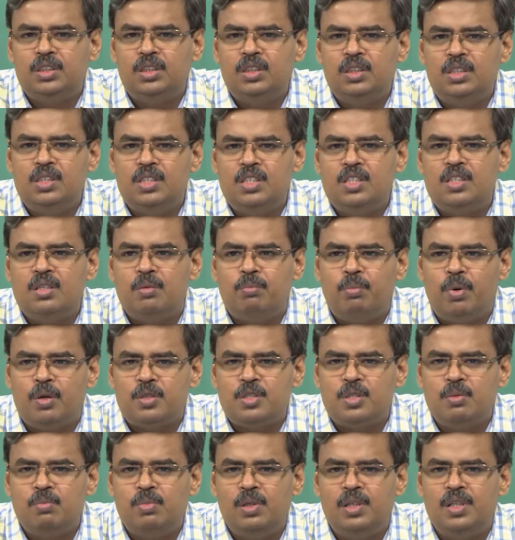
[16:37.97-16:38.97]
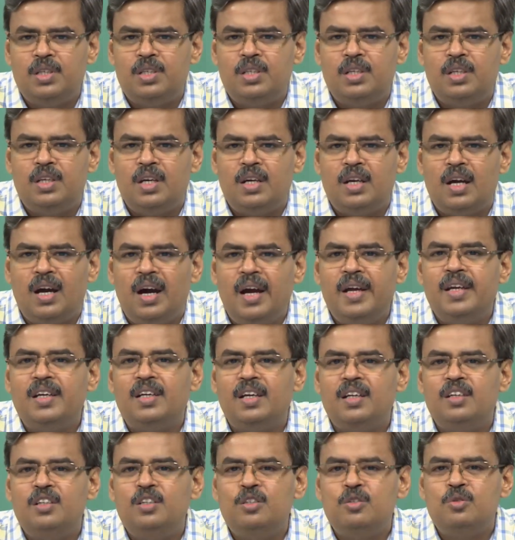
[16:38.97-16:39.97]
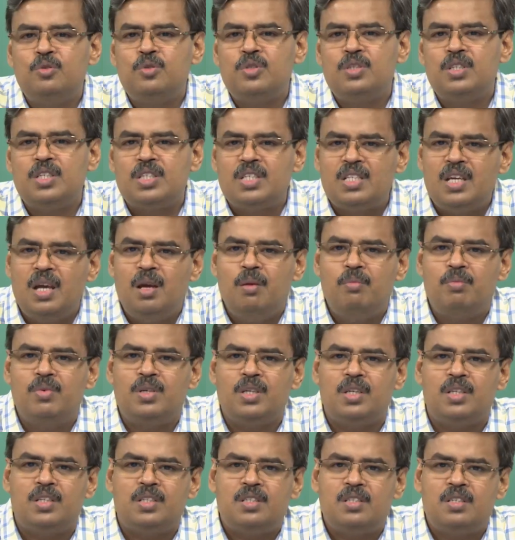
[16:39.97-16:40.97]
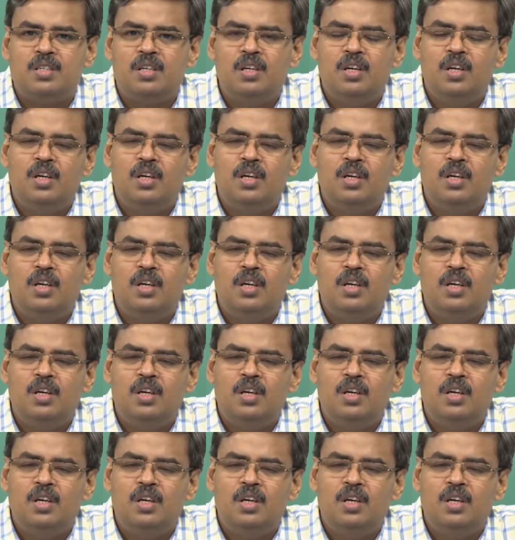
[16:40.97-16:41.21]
is it a possibility that I can use the same test